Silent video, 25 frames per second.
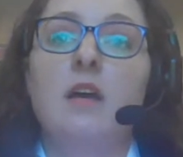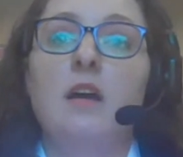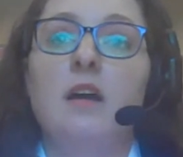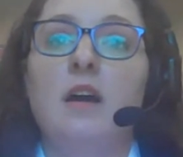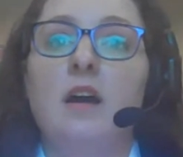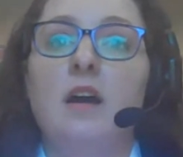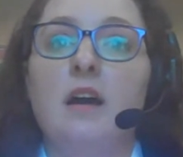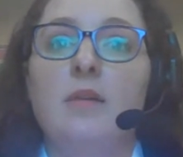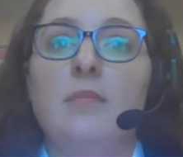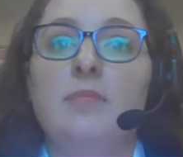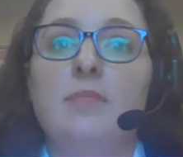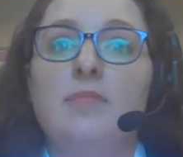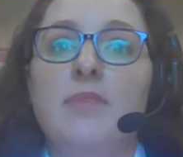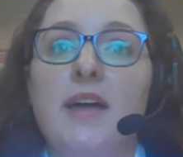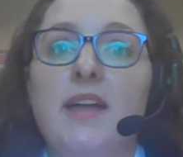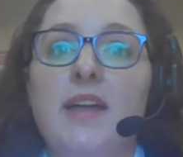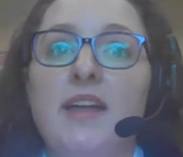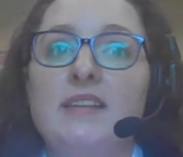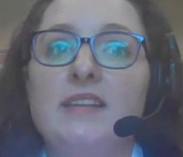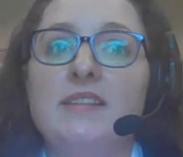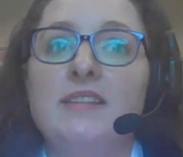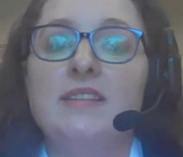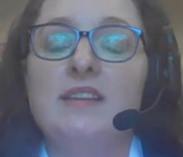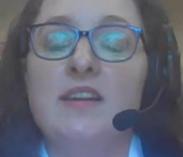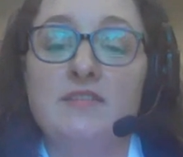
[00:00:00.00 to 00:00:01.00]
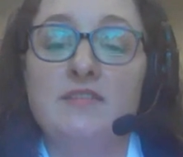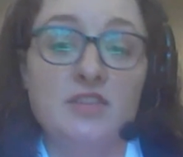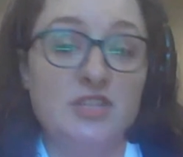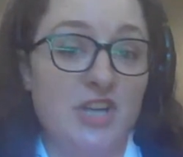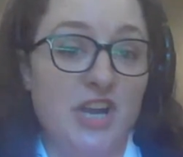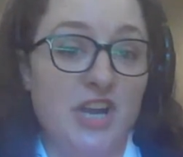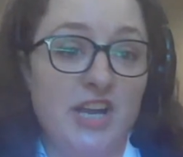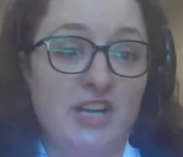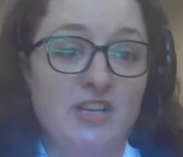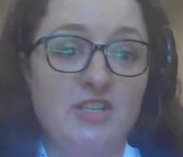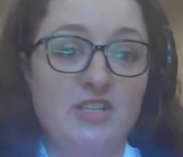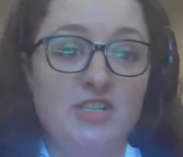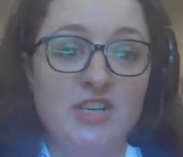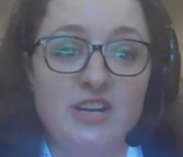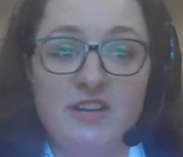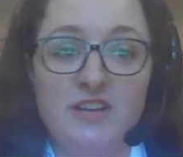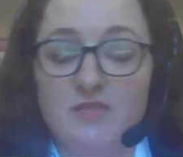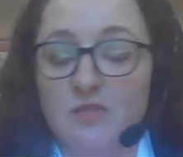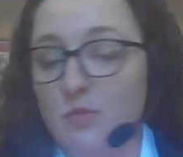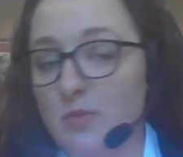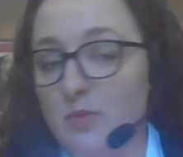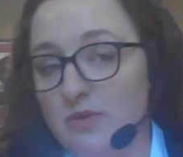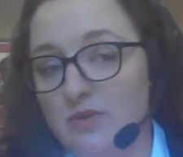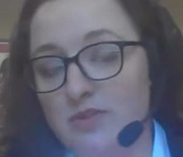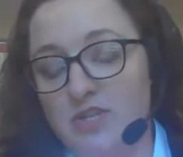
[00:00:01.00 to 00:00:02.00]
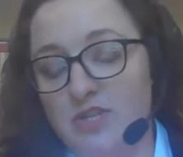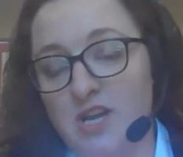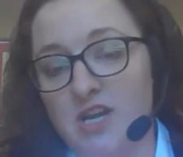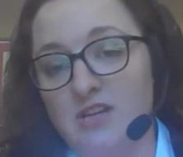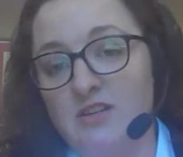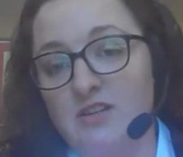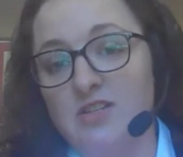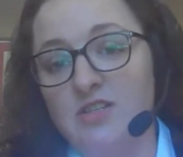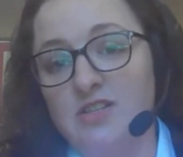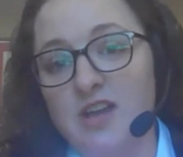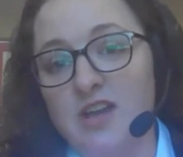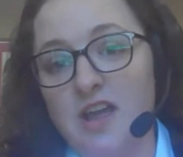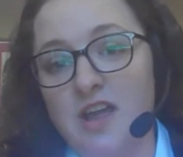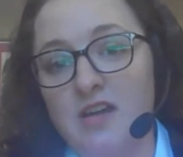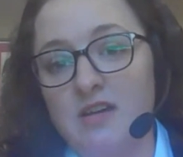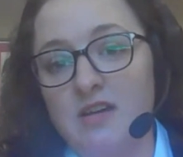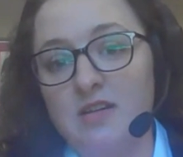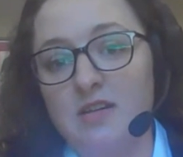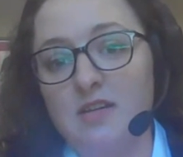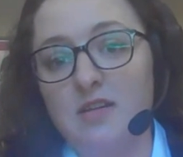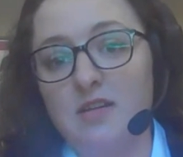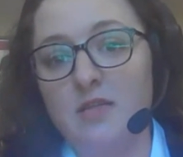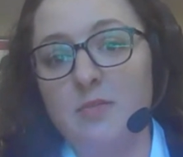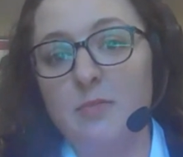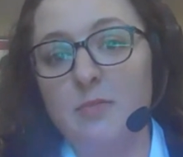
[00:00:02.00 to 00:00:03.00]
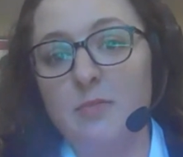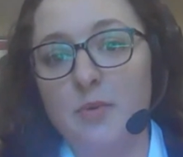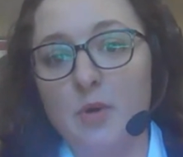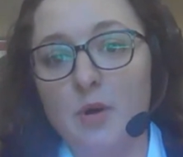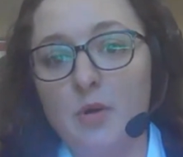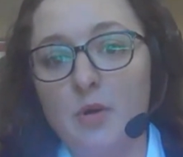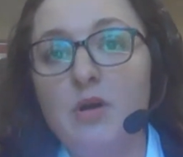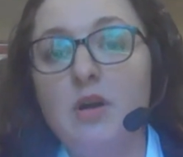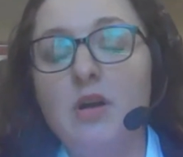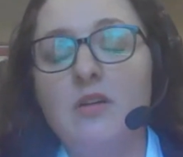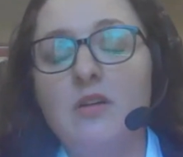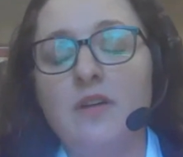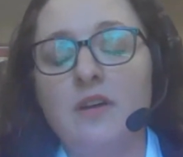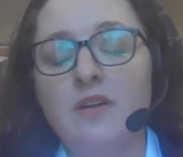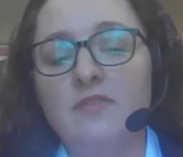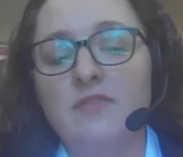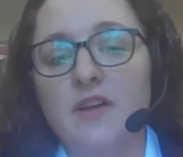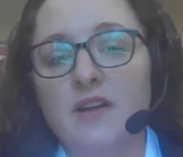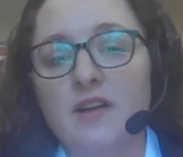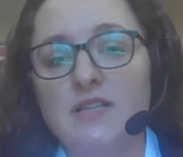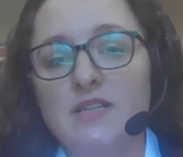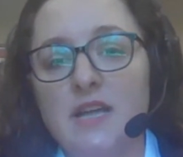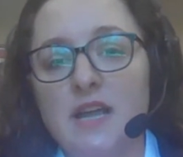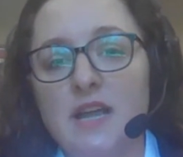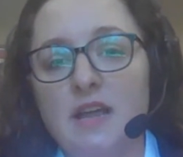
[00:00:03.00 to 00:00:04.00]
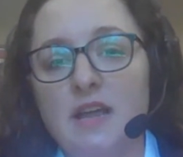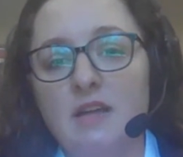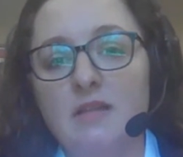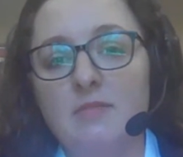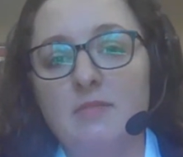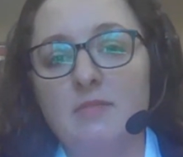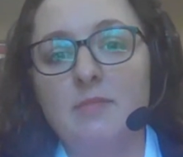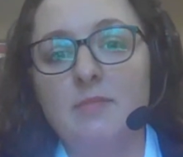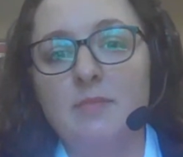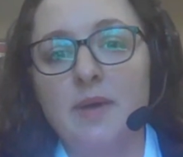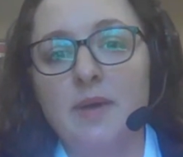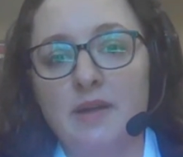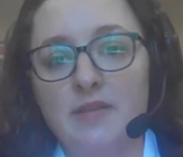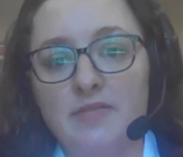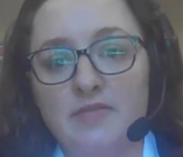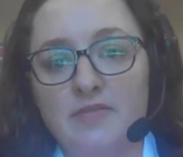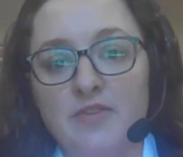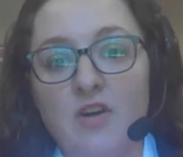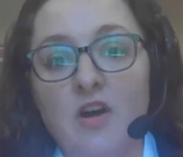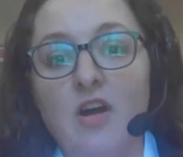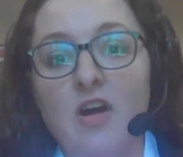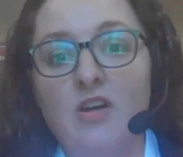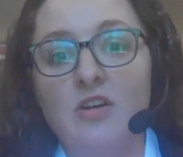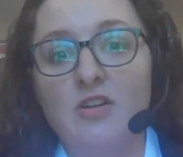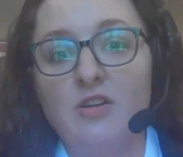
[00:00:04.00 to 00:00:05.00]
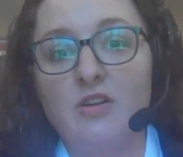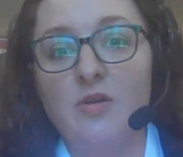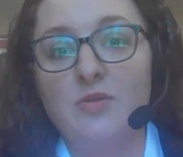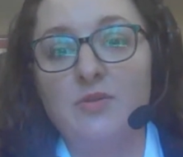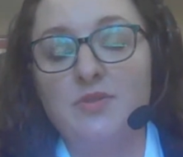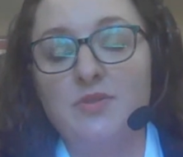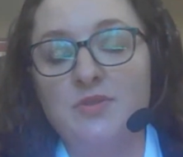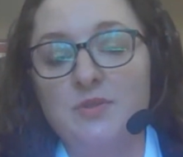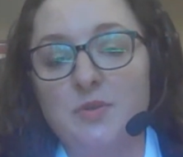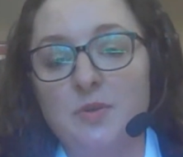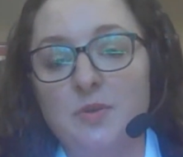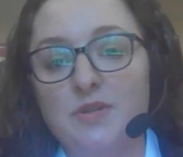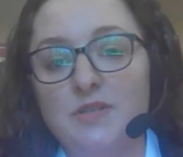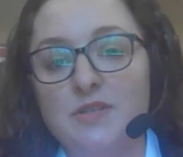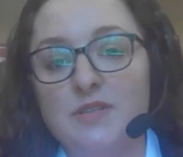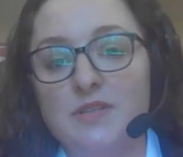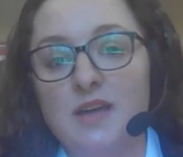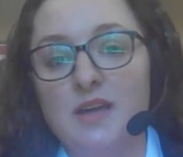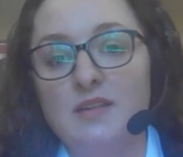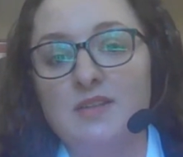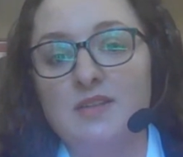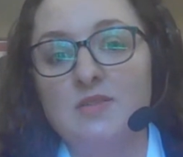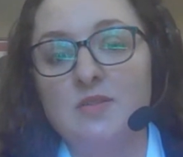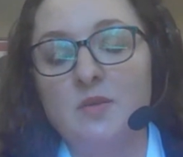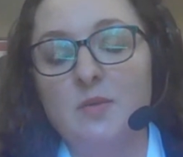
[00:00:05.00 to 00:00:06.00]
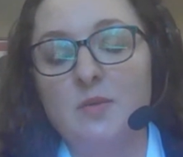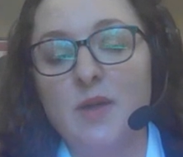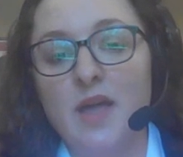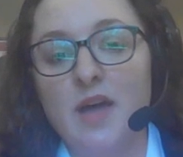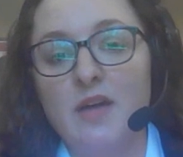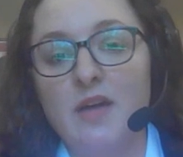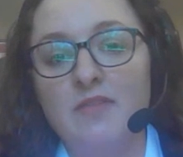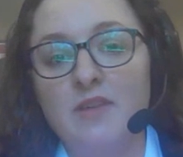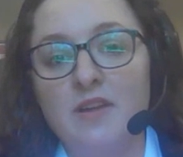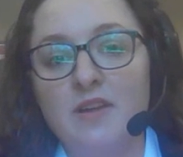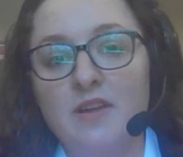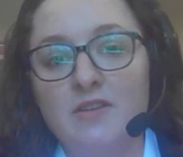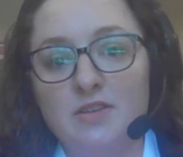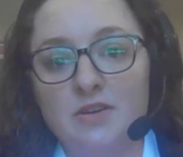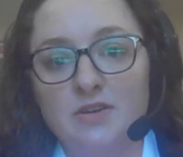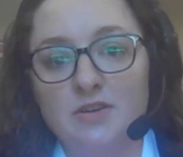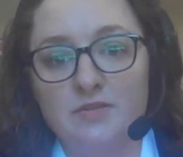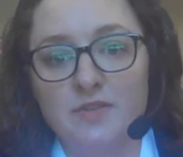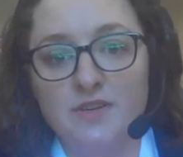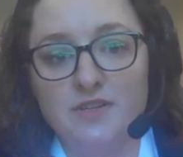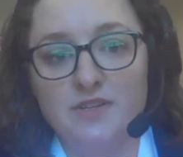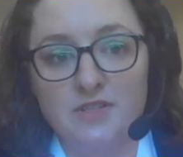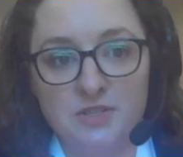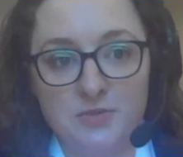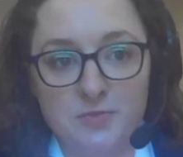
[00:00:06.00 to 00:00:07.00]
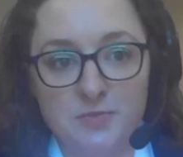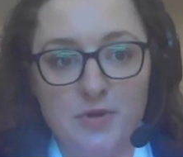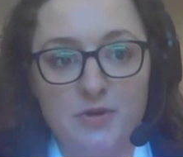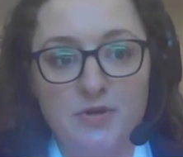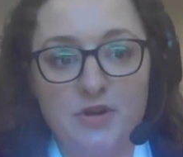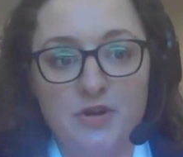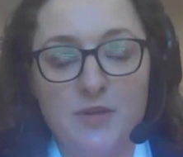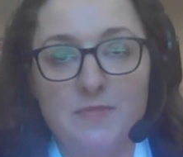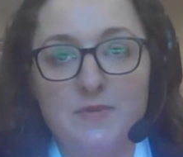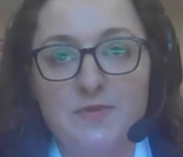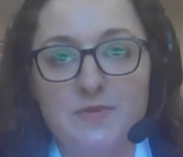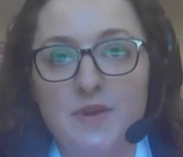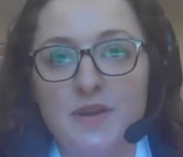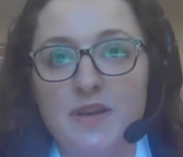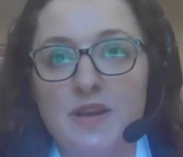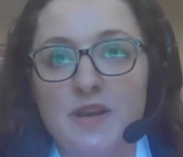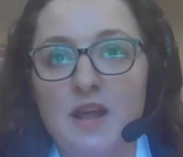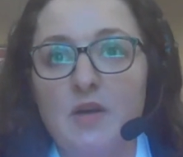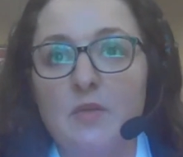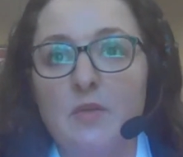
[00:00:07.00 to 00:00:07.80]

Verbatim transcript: That has never changed, it never will change, and the bulk of our funding by far goes towards that. So we have internal research programs right now.